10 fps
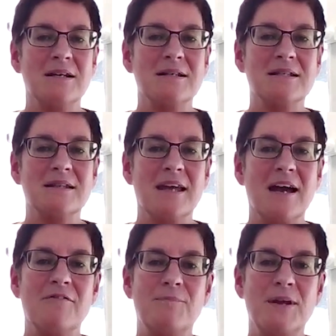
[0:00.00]
because they
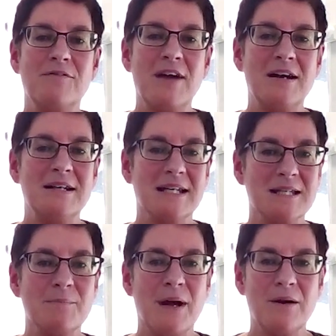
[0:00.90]
have been very
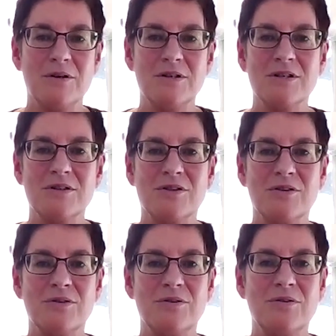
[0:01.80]
disempowered
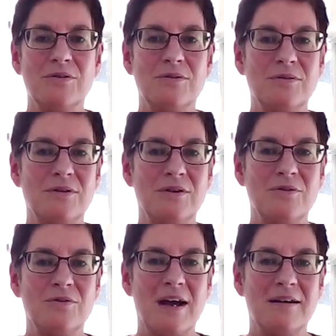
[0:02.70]
through, you
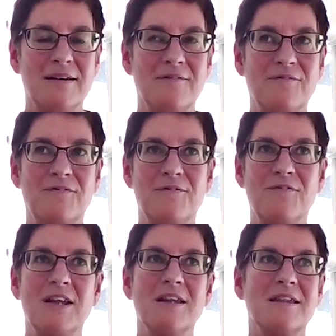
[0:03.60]
know,
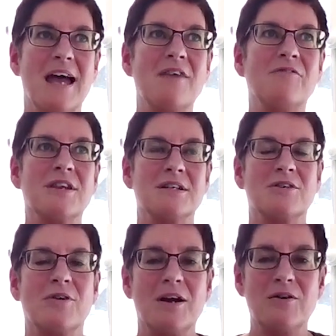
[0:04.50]
feeling that everything's
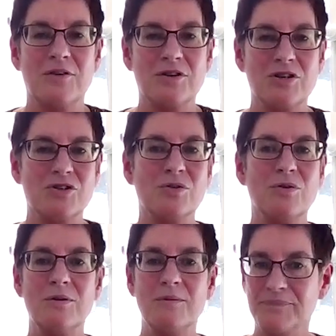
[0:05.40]
gone out of their
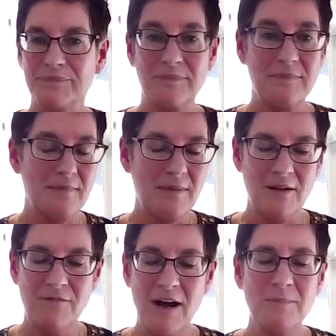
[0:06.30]
control.
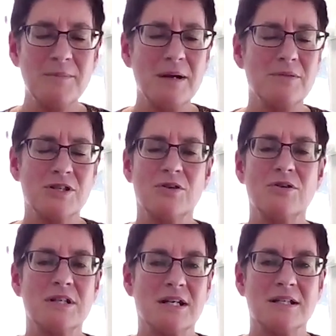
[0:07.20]
Family members
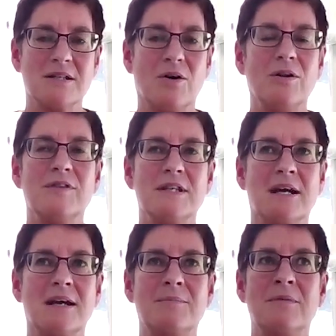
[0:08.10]
talk to us all of the
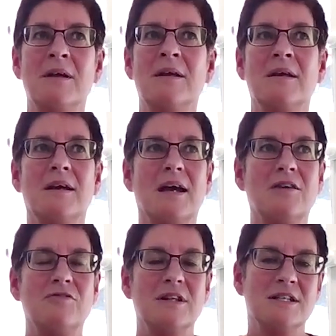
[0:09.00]
time
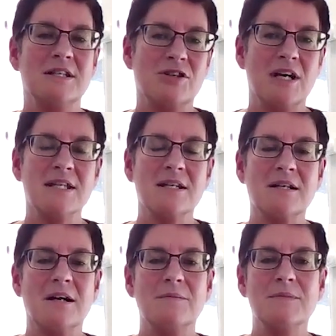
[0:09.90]
in really distressing
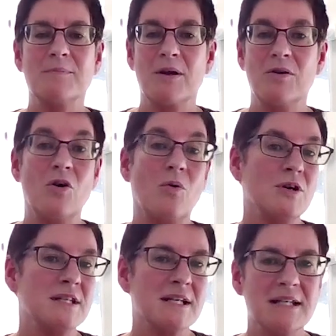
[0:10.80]
terms about not
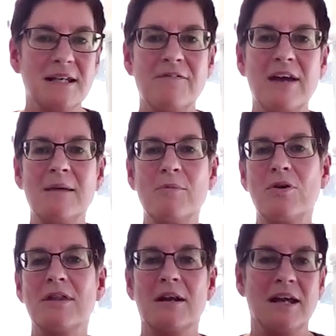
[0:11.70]
wanting to live
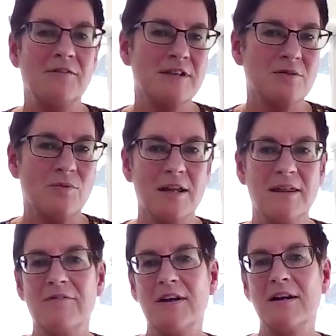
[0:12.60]
anymore. Their life isn't worth
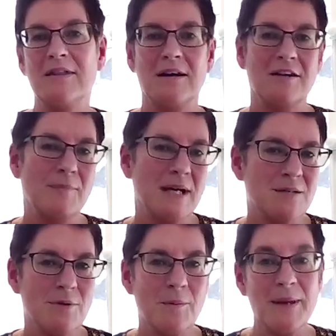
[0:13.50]
living. Their life might
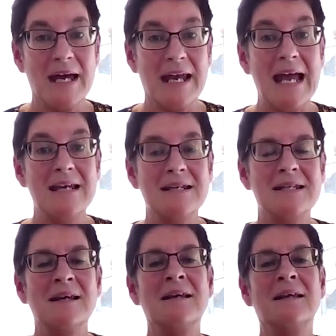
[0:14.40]
as well be at an end.